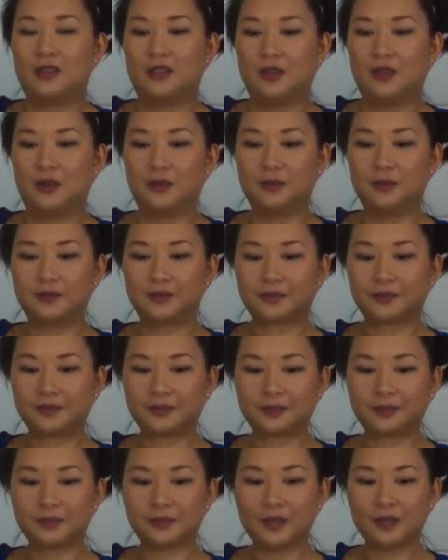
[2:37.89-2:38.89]
So
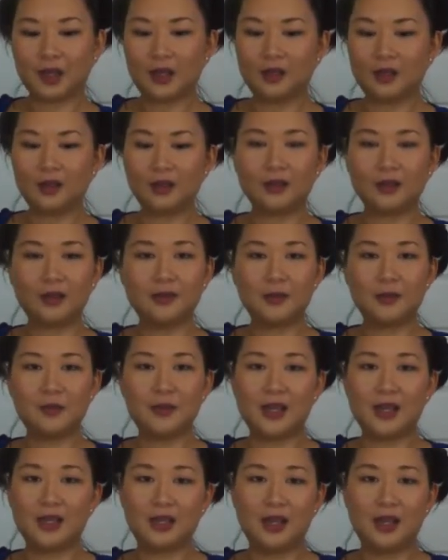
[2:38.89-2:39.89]
luckily for
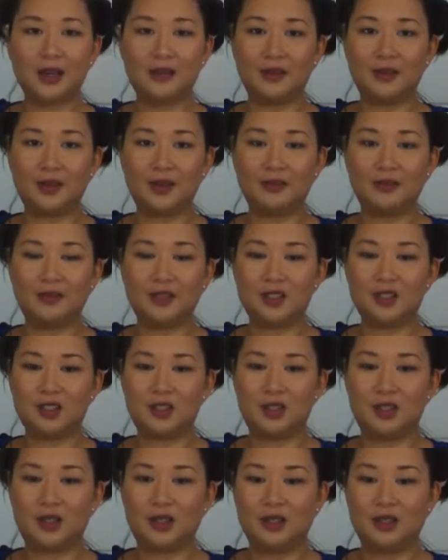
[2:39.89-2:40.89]
me, I didn't have any of these
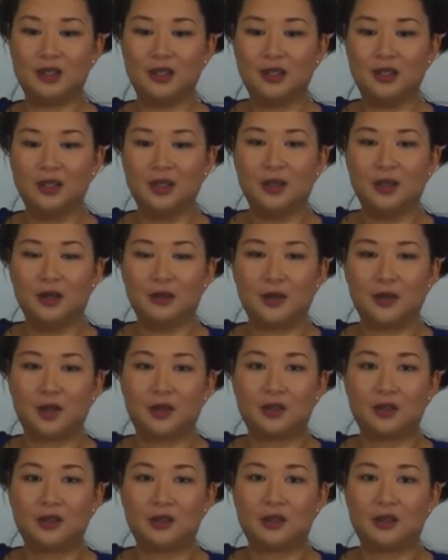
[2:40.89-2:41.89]
genetic
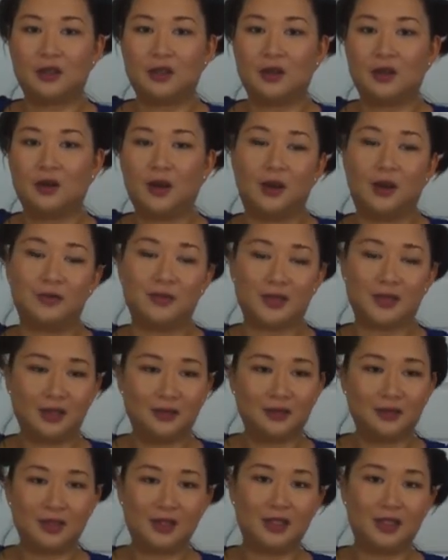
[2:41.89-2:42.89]
markers, so Hubs
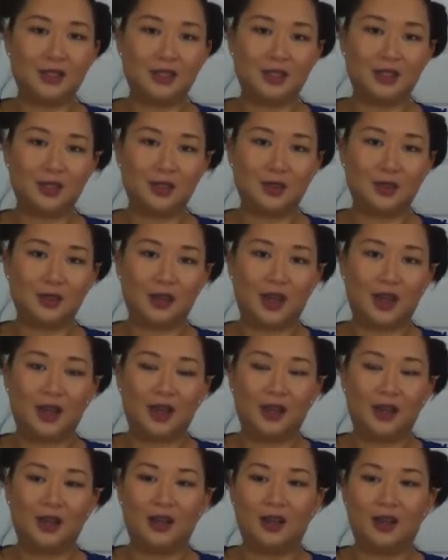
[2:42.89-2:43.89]
didn't really need to do
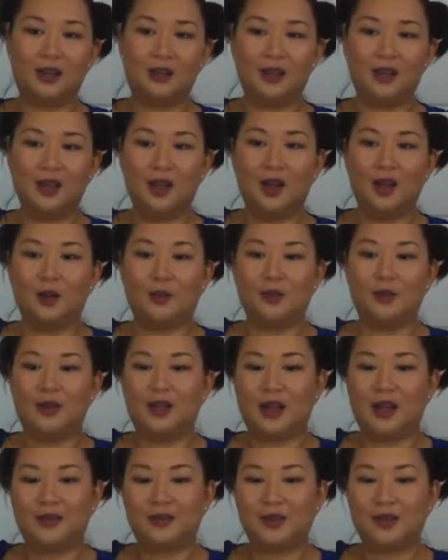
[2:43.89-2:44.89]
that, and we
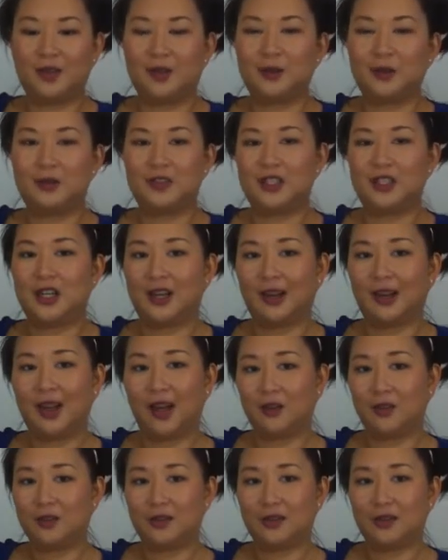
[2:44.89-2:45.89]
didn't have to go to a genetic
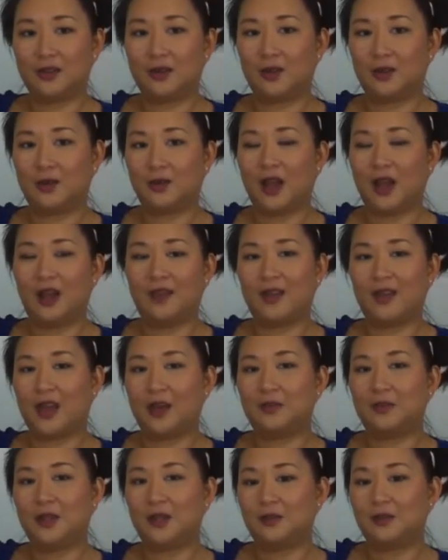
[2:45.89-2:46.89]
counselor or have
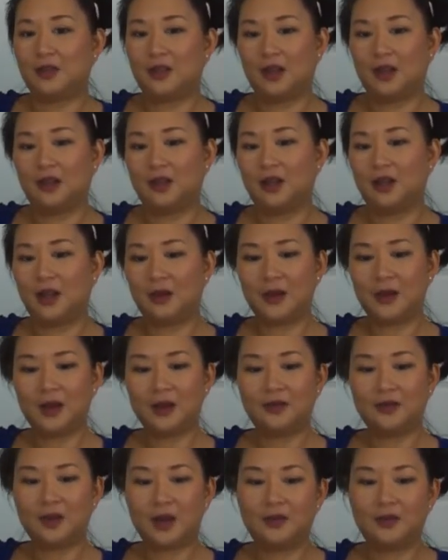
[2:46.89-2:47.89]
amnio done. And I'm
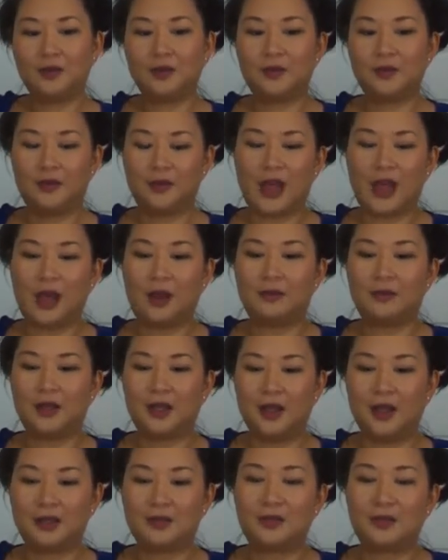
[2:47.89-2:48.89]
kind of grateful for that
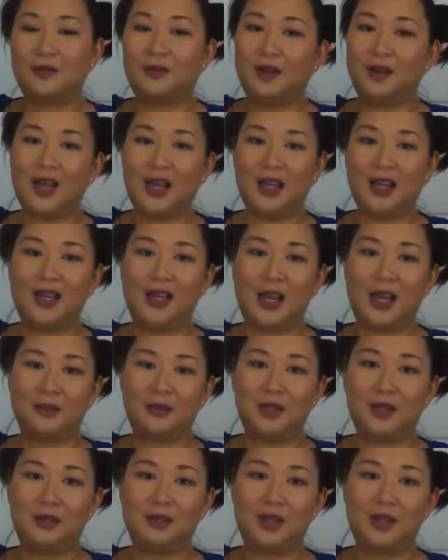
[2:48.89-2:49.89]
because my friend had an
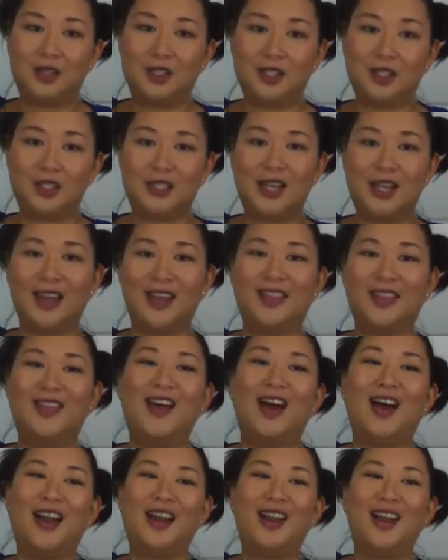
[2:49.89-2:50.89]
amnio done. She said
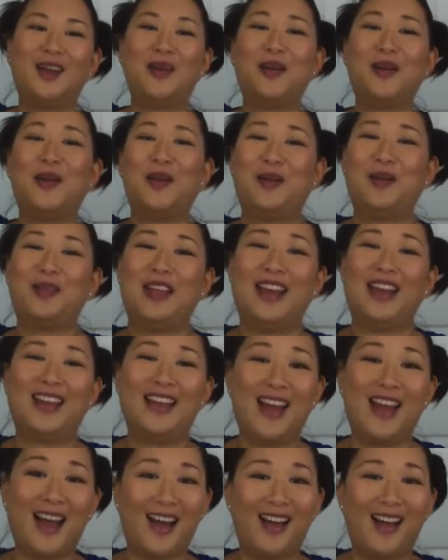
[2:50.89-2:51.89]
that it hurt like
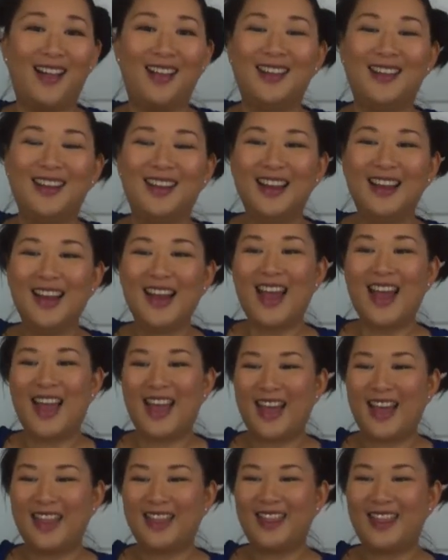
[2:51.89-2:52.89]
hell
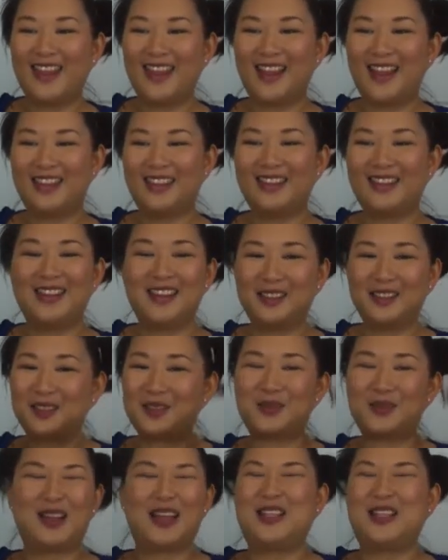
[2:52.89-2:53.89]
and that the
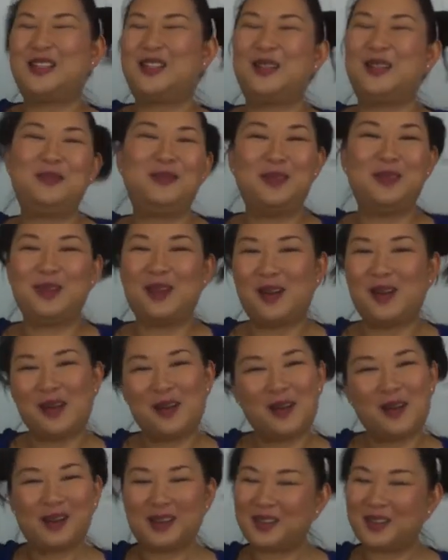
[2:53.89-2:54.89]
needles were like super
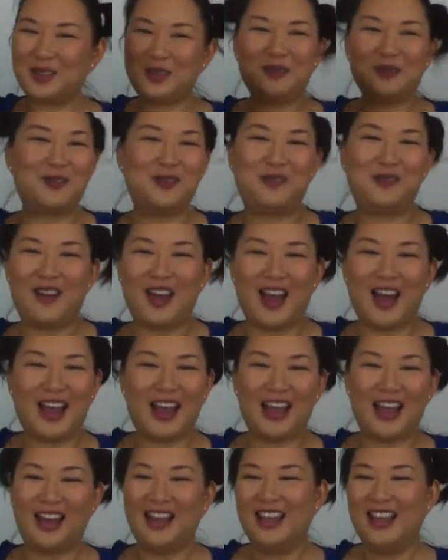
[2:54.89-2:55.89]
long and super
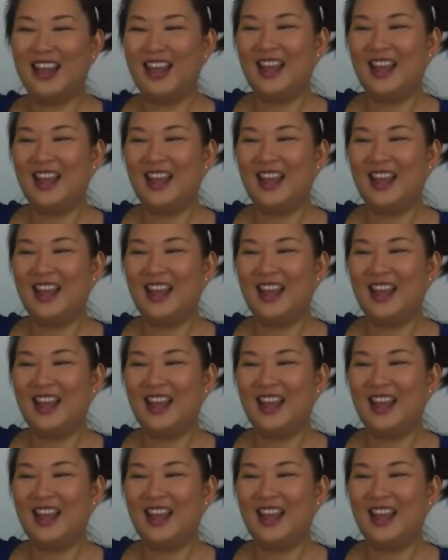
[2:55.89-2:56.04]
fat.